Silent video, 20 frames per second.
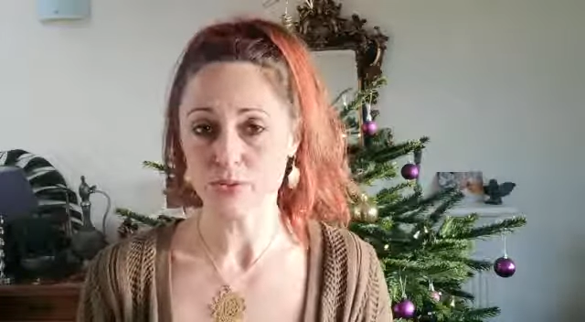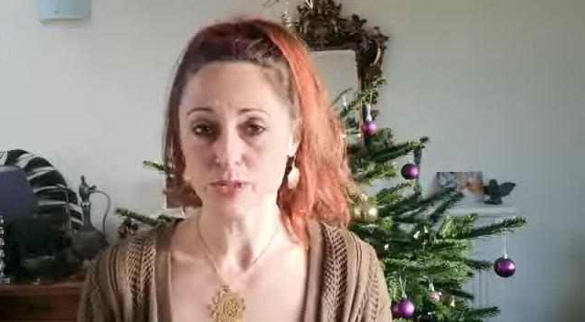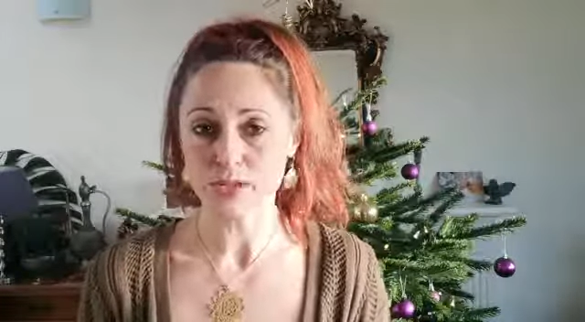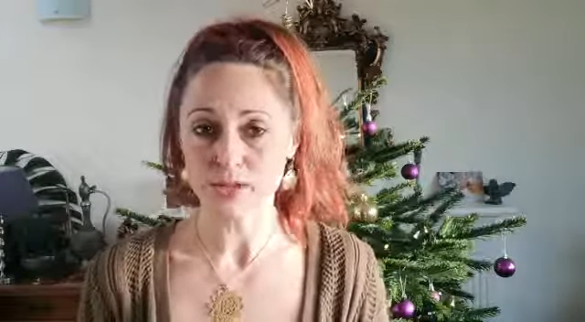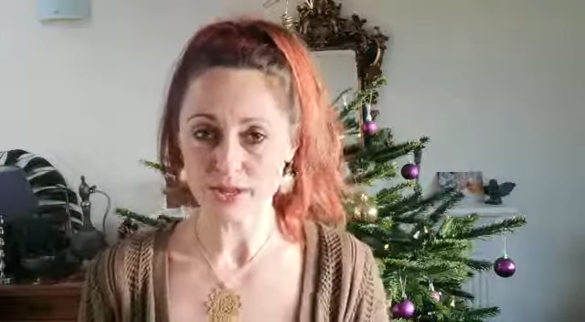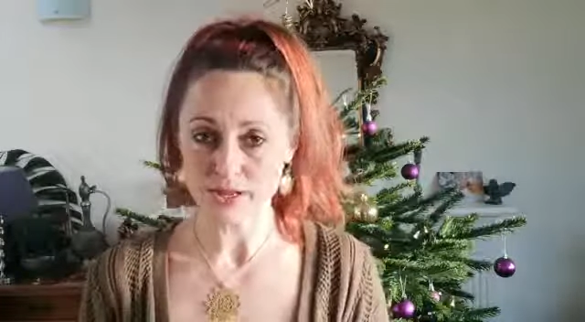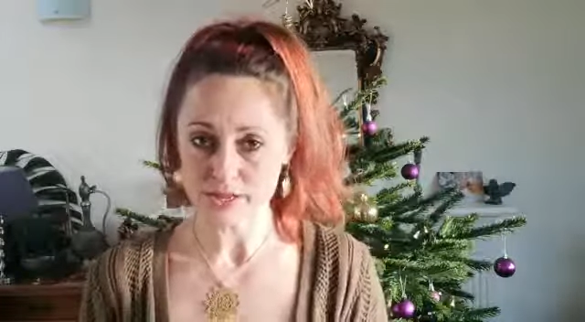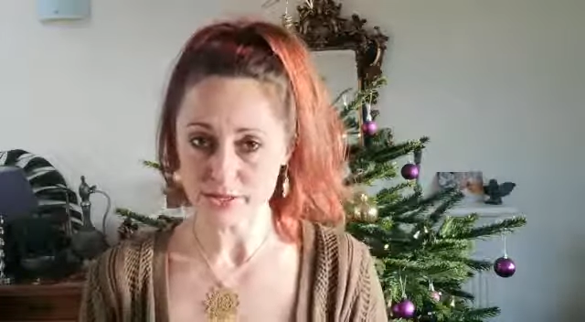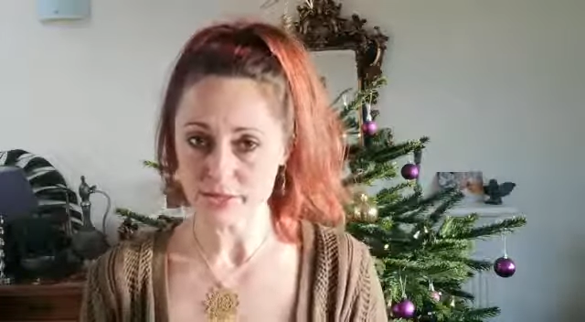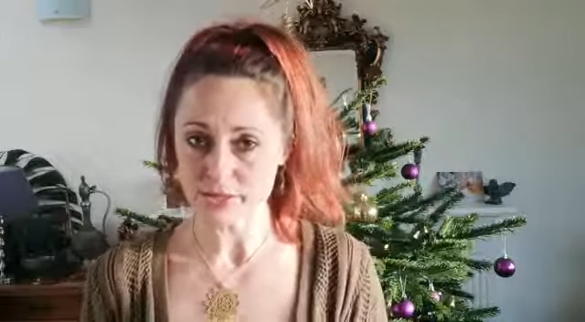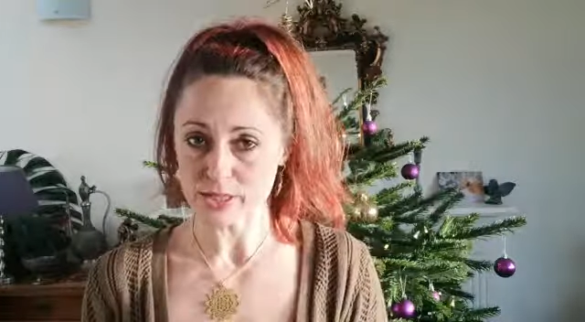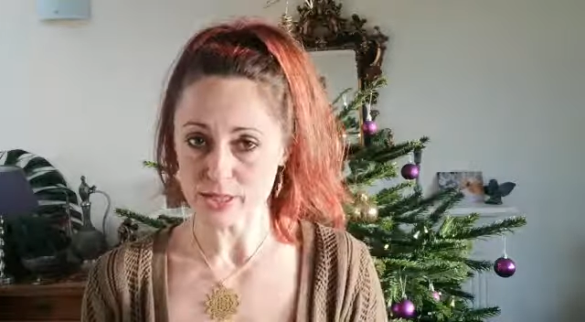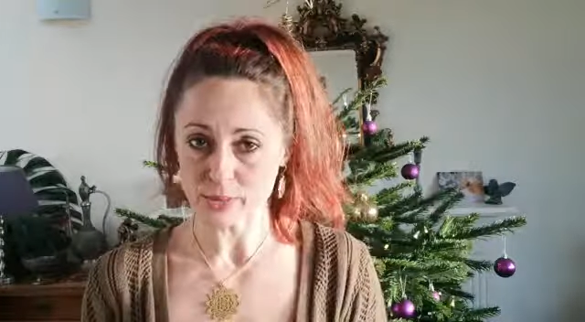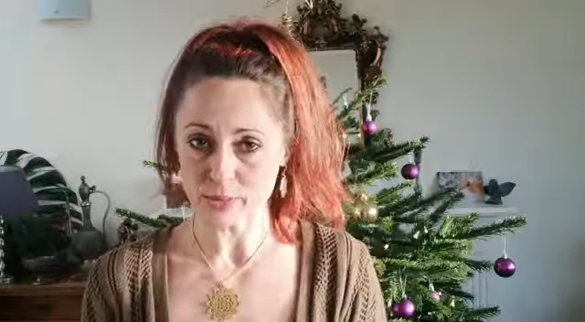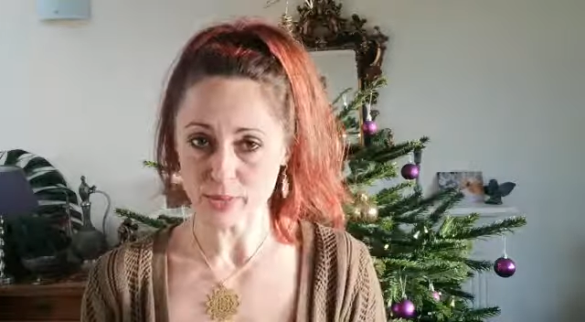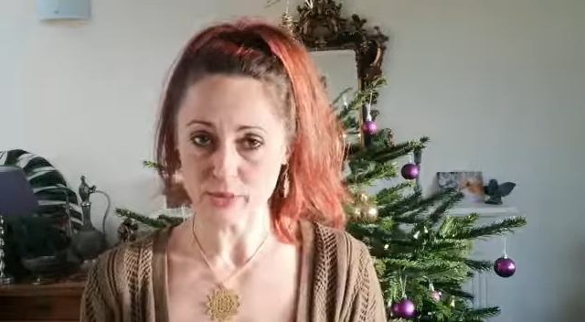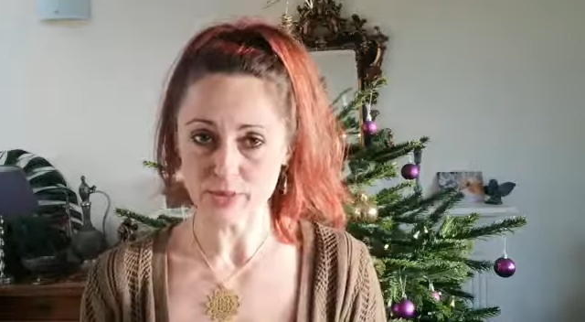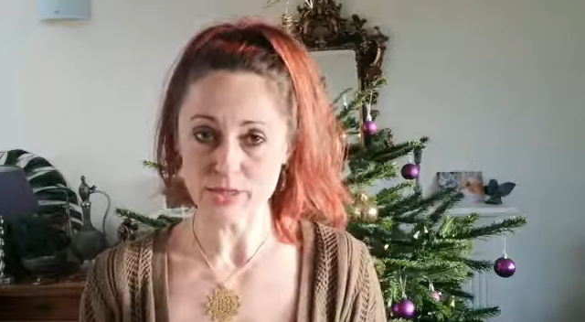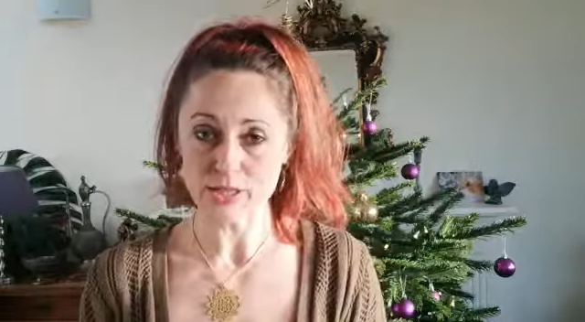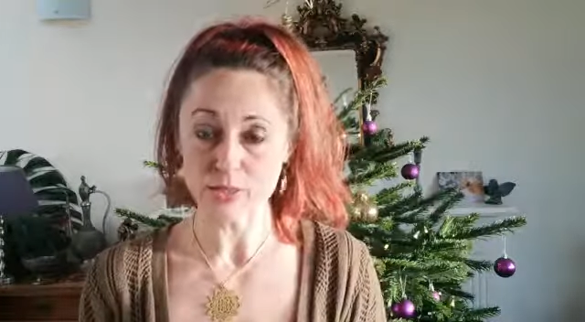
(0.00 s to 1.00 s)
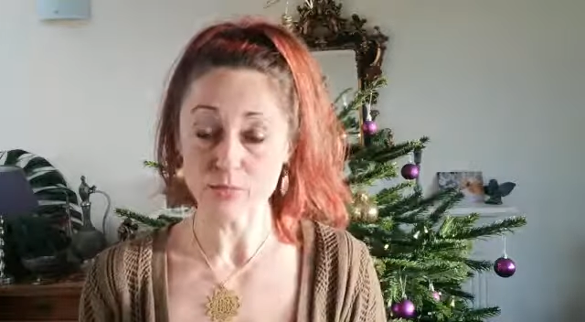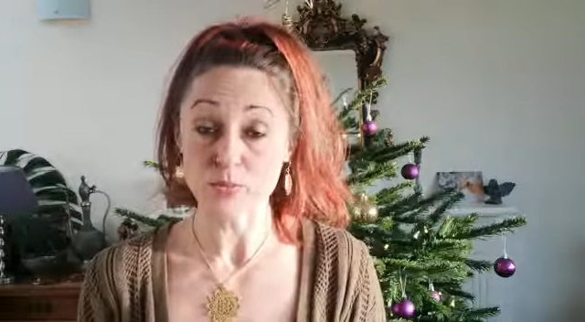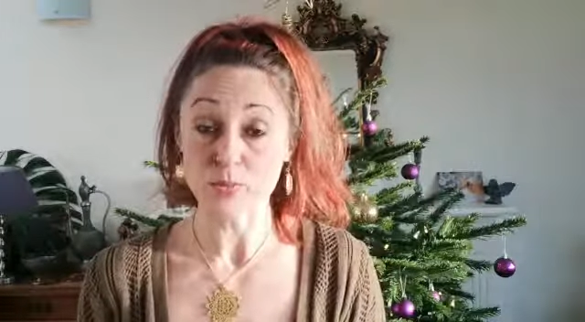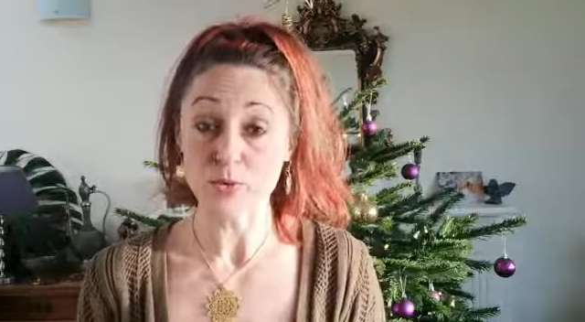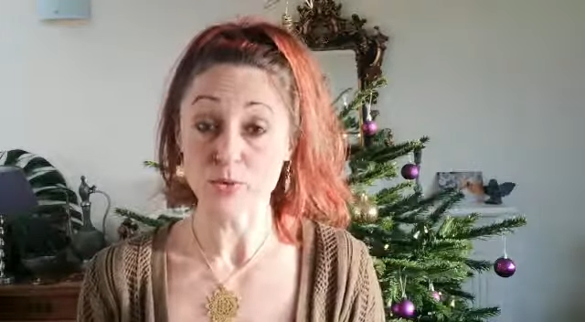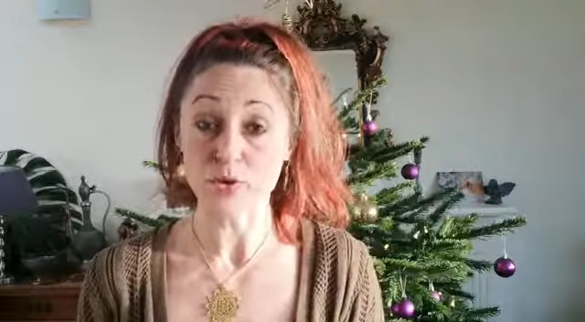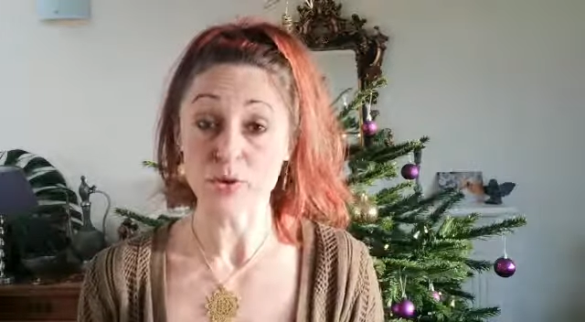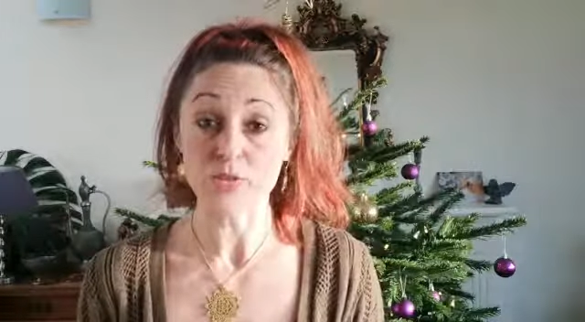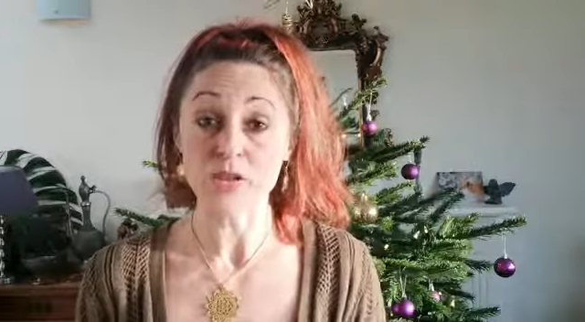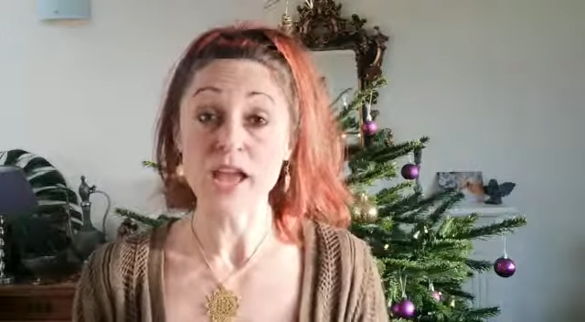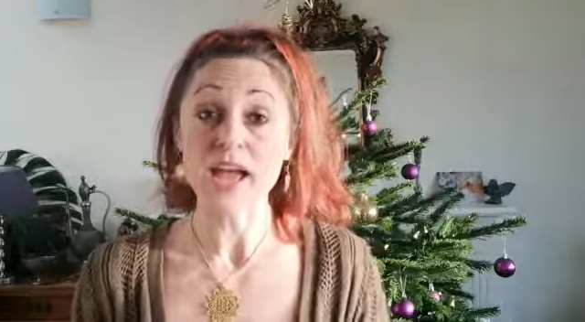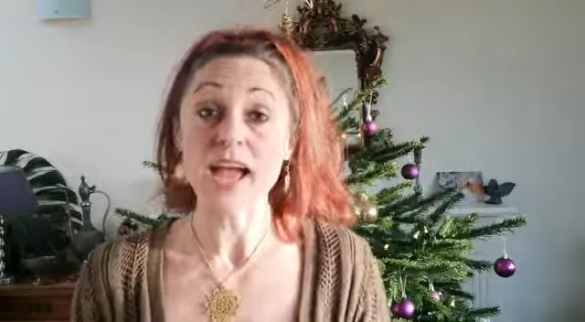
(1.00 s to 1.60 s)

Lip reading: would like to experience more of,